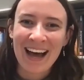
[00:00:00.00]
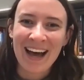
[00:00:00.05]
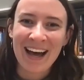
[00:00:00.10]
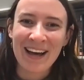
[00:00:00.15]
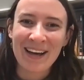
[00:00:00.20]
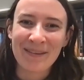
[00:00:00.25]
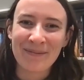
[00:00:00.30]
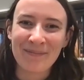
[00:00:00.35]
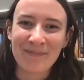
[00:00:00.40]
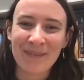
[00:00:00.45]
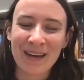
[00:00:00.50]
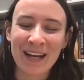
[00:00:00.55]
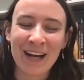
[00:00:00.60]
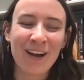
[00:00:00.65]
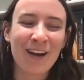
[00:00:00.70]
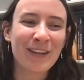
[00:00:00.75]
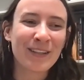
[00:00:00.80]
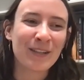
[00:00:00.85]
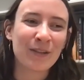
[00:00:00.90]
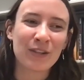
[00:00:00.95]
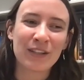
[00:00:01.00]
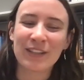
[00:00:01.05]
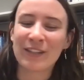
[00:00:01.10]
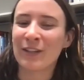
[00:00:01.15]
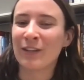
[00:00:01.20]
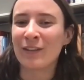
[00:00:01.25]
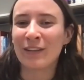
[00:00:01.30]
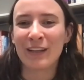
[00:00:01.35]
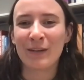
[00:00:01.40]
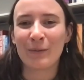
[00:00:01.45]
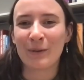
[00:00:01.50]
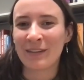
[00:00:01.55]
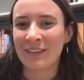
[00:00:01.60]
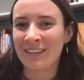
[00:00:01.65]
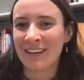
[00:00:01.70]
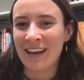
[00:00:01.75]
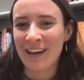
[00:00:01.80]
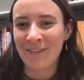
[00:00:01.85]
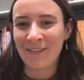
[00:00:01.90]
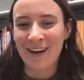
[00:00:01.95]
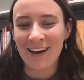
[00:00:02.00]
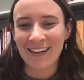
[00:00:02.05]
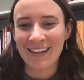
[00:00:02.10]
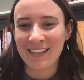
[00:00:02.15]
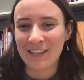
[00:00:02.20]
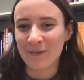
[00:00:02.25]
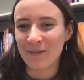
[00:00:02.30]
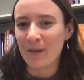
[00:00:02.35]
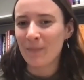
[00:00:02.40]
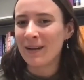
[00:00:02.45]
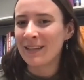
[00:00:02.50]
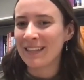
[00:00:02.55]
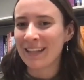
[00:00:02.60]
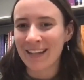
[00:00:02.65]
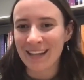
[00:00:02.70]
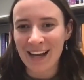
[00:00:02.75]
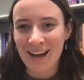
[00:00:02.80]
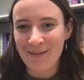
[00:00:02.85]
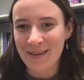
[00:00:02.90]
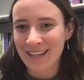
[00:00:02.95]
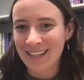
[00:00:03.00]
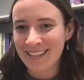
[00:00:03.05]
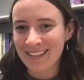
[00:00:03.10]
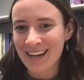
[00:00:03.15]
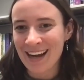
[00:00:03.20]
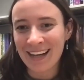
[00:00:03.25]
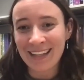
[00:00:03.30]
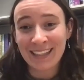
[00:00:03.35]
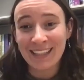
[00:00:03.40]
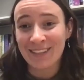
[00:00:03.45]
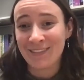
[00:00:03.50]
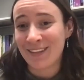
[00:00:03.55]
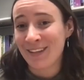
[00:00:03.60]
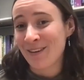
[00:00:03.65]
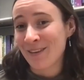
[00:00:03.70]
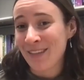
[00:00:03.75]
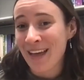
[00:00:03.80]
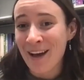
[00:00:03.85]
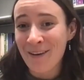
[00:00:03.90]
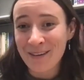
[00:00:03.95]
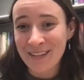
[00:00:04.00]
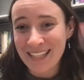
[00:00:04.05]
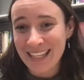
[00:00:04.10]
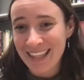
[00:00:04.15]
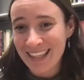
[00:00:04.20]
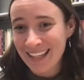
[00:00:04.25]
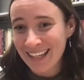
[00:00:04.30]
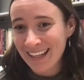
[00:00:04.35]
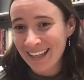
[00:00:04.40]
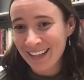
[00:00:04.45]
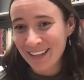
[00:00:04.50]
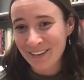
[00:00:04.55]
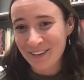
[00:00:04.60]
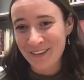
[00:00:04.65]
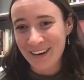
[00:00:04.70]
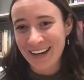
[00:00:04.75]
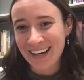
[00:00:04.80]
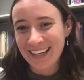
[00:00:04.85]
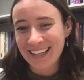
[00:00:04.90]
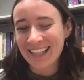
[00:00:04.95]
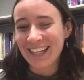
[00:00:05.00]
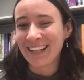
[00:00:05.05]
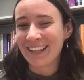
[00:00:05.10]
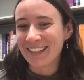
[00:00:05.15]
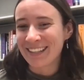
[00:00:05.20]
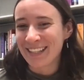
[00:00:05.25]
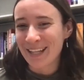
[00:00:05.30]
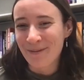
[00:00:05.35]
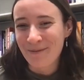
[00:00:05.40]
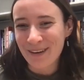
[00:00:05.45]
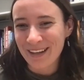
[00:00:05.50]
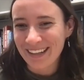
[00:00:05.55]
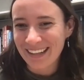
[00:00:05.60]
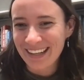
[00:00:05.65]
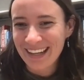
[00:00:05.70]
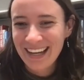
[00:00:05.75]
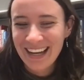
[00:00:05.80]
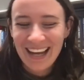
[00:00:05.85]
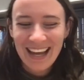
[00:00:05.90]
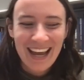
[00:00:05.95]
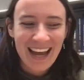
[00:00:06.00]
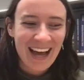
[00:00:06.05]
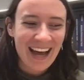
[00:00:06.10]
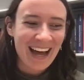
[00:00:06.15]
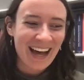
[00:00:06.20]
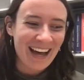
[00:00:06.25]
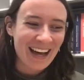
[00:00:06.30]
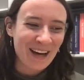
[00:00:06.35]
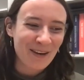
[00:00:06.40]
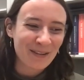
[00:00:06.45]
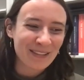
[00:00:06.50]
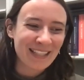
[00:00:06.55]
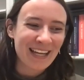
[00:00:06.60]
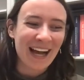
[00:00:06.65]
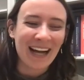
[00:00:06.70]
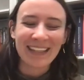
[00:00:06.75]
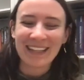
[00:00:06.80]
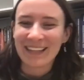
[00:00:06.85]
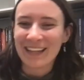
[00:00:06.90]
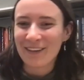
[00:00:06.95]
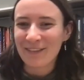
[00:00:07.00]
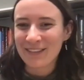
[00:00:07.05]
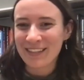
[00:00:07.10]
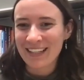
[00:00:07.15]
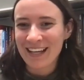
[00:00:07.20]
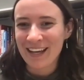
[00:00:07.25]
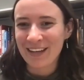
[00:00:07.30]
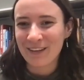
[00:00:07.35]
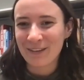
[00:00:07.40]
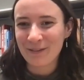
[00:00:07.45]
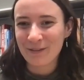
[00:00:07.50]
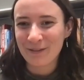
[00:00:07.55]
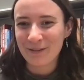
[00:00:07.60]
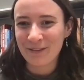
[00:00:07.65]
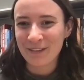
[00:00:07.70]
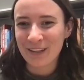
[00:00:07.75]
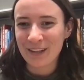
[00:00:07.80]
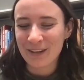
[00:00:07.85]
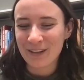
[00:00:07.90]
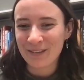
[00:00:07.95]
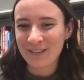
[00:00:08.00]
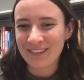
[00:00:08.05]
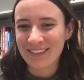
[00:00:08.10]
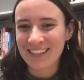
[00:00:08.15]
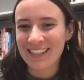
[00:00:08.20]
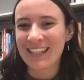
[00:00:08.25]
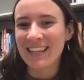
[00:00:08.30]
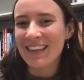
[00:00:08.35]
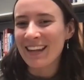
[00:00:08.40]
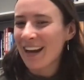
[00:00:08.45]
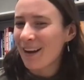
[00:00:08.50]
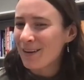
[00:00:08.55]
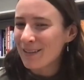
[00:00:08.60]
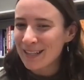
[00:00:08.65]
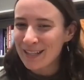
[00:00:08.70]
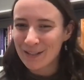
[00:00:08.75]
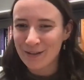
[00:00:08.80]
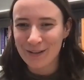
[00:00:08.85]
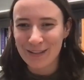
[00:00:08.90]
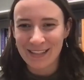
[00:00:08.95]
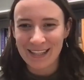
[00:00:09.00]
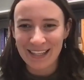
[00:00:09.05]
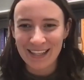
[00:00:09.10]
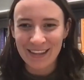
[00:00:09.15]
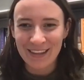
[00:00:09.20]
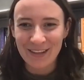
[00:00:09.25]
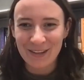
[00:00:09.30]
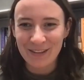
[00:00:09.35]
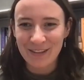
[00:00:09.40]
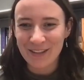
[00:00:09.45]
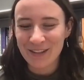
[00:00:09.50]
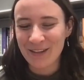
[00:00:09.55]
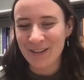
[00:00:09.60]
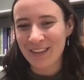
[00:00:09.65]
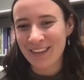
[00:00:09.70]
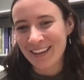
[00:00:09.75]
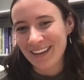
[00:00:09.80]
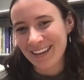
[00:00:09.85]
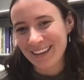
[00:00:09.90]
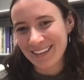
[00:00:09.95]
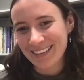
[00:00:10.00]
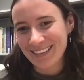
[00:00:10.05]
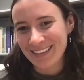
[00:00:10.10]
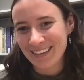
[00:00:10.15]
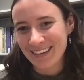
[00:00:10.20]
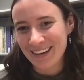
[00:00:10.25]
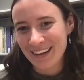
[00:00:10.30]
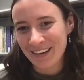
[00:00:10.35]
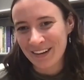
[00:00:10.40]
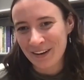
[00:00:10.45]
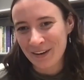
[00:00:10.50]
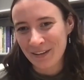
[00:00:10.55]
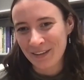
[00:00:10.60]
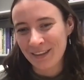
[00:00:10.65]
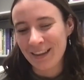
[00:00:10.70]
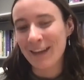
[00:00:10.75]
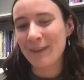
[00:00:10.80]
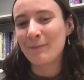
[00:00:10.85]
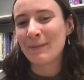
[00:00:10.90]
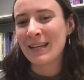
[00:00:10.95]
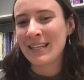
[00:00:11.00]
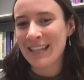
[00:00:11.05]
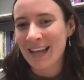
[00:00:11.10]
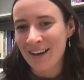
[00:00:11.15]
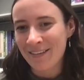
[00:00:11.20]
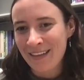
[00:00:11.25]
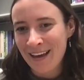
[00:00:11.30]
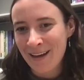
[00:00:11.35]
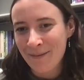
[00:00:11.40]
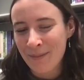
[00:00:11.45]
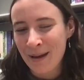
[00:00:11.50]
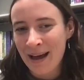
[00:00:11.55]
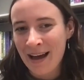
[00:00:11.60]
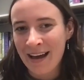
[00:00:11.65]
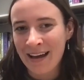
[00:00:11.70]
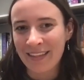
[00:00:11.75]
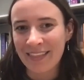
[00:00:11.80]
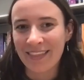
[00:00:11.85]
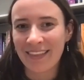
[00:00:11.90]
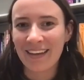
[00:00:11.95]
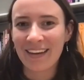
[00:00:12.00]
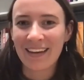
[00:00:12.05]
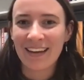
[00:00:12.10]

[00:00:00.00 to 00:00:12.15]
And I also just certainly wouldn't have gone into feminist economics. I didn't even know that was a thing, right, until someone was kind enough to kind of, see that I was interested in those two things and led me down that path.